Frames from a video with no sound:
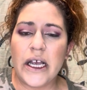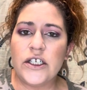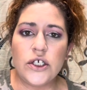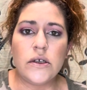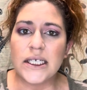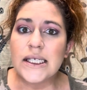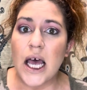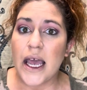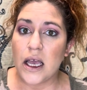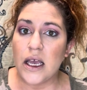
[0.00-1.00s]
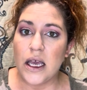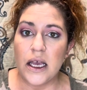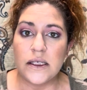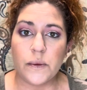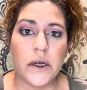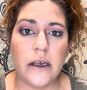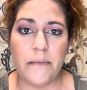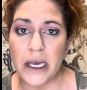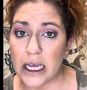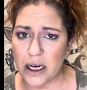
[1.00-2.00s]
And dude, it's like, it's really
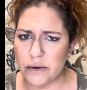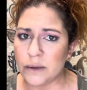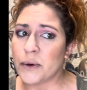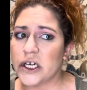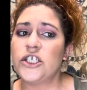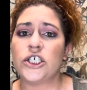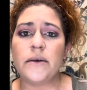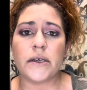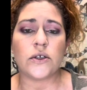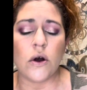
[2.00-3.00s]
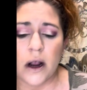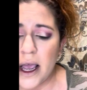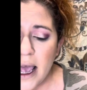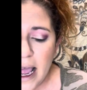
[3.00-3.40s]
big and it was pretty cheap at Target.